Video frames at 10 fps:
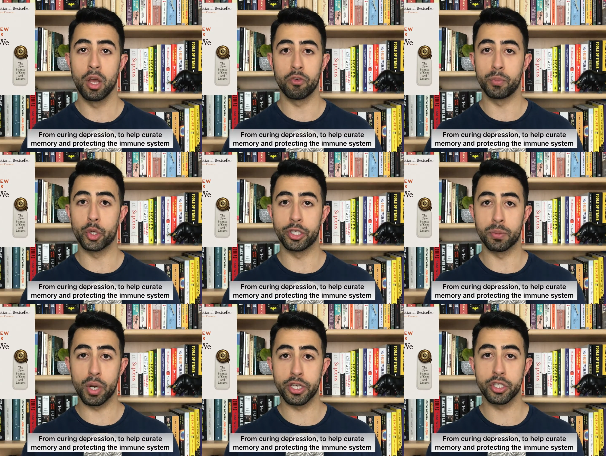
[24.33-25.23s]
From curing
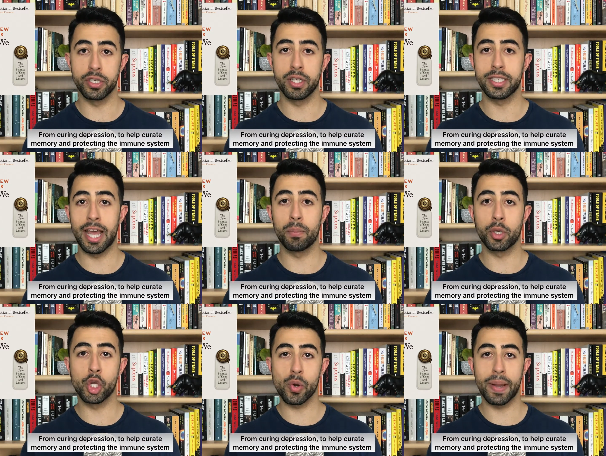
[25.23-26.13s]
depression to help
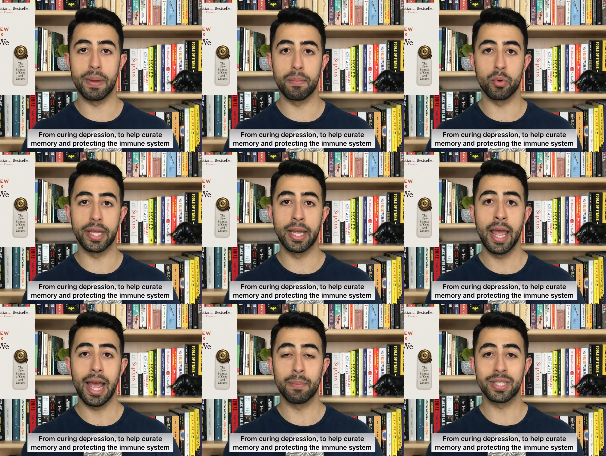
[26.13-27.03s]
curate memory
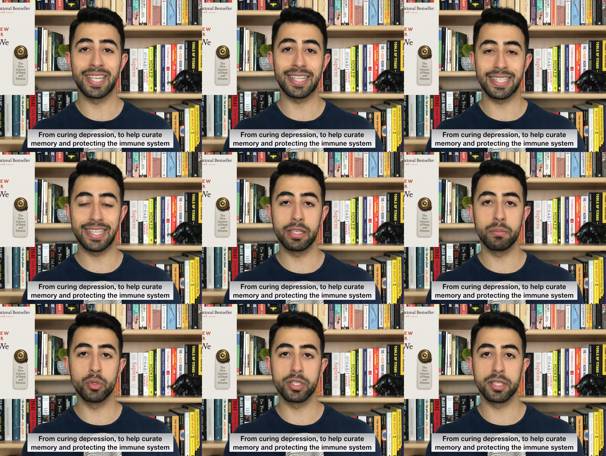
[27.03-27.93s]
and protecting the
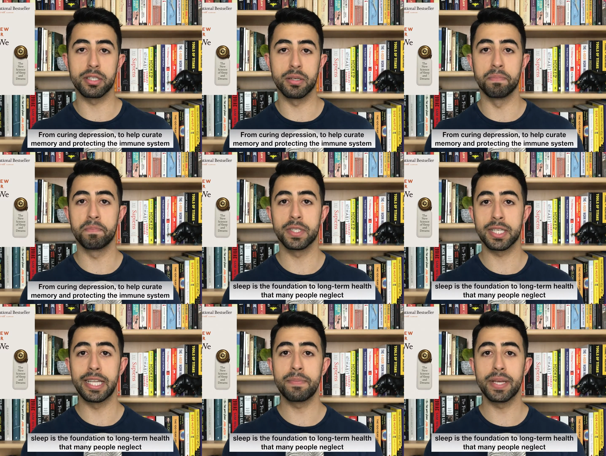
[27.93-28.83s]
immune system,
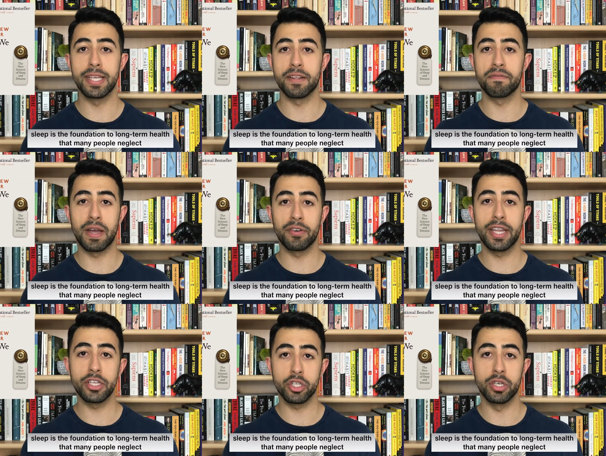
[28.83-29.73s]
sleep is the
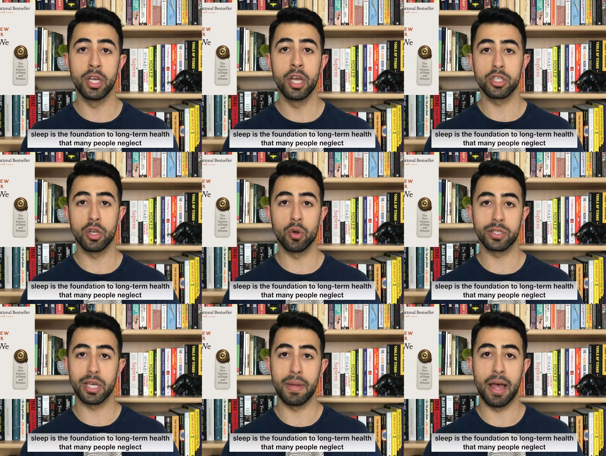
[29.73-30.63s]
foundation to long
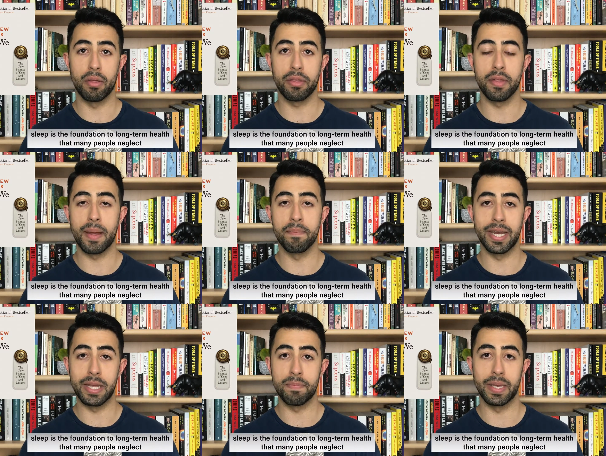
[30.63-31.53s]
long-term health that
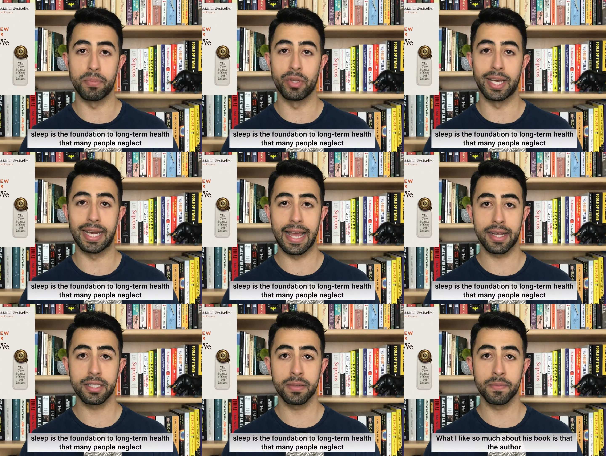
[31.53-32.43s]
many people
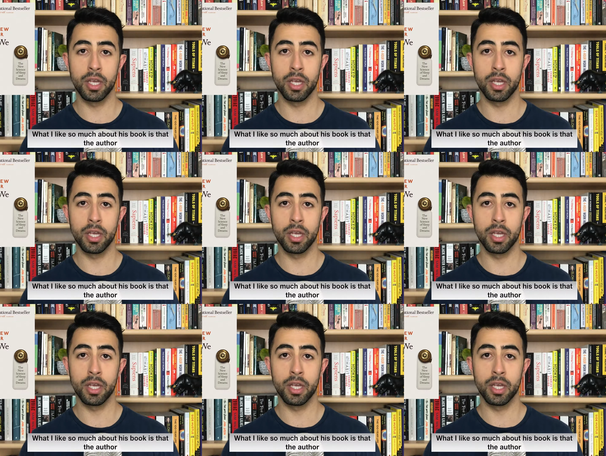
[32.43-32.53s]
neglect.